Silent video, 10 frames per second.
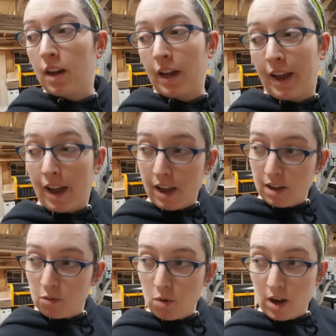I
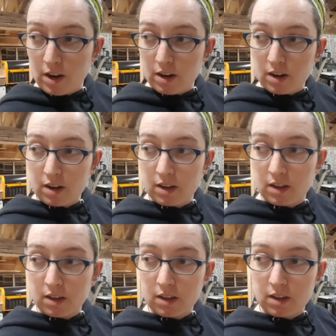have
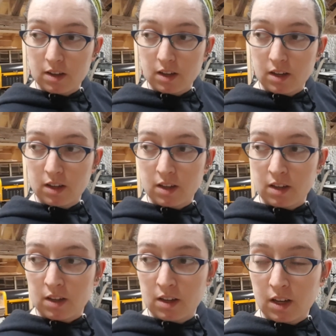
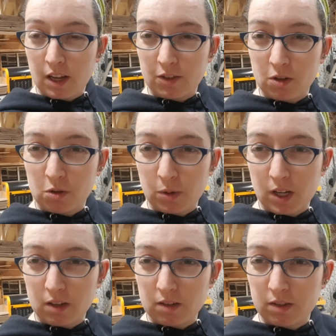
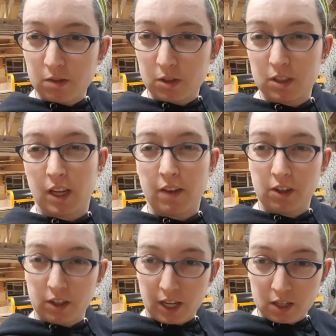212, which is a
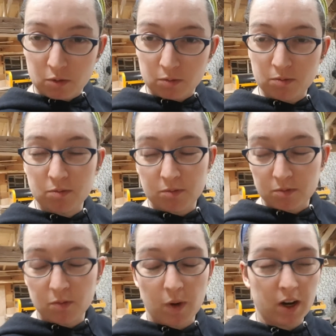heavier gauge
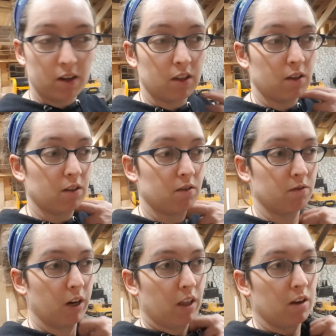wire than
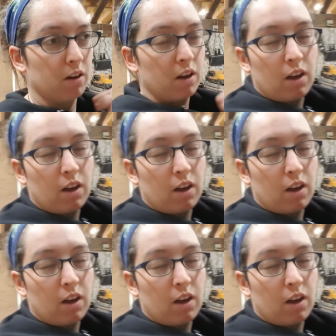regular.